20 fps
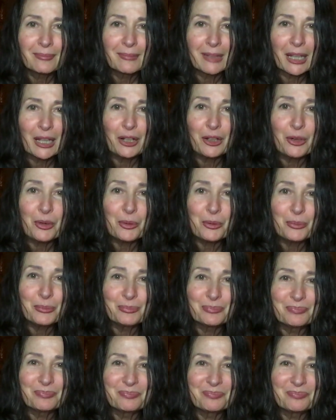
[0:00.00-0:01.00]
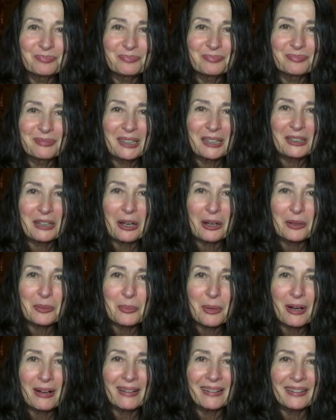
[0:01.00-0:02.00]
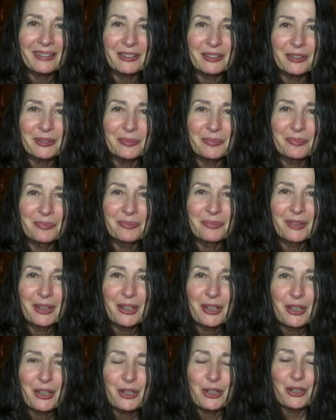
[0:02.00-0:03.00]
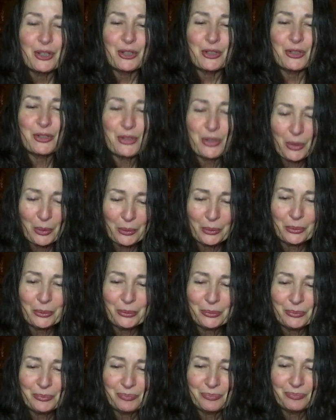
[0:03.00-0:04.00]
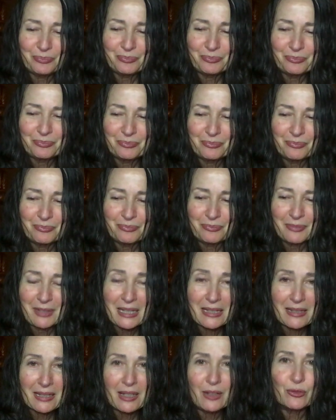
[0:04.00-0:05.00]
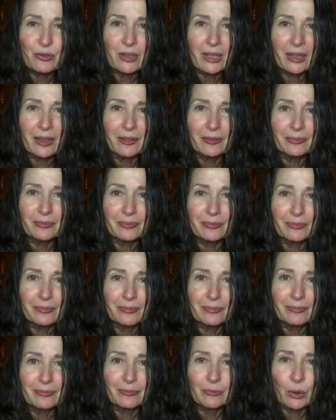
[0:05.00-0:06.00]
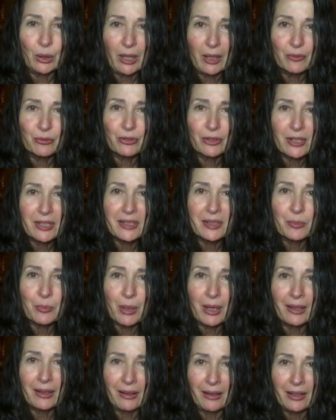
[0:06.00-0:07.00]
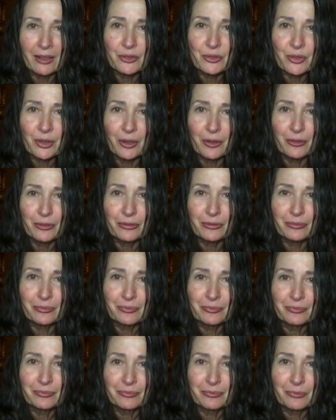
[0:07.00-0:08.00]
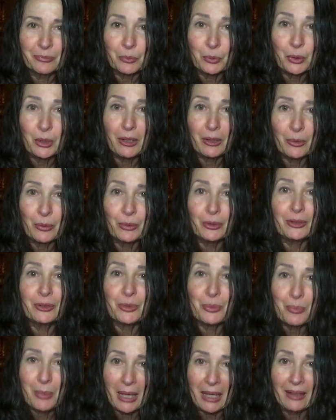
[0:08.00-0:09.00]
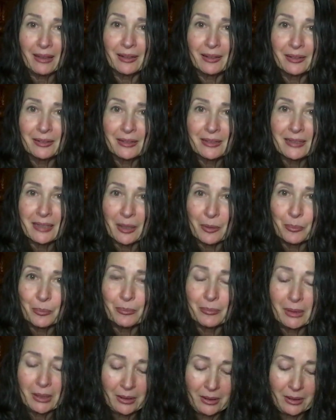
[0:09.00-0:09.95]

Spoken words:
Hello, Dagmar here. So, this evening, while I'm freezing my ass off, we are going to make some